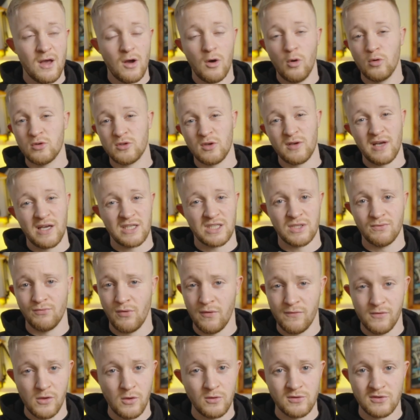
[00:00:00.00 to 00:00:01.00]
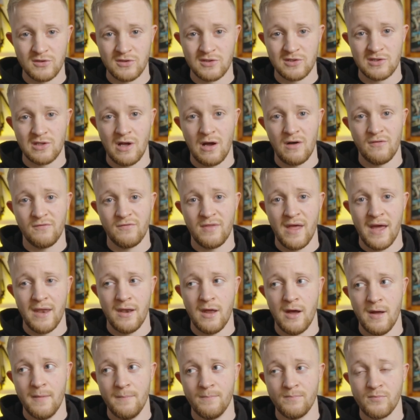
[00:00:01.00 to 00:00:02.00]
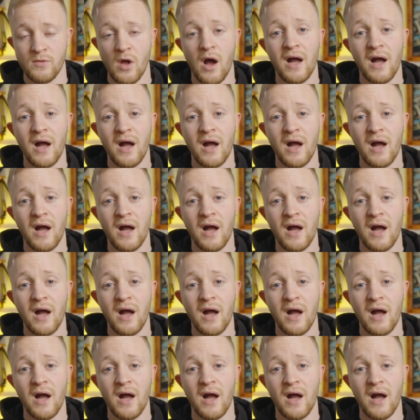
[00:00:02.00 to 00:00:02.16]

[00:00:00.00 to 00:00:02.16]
also get some reviews and stuff, then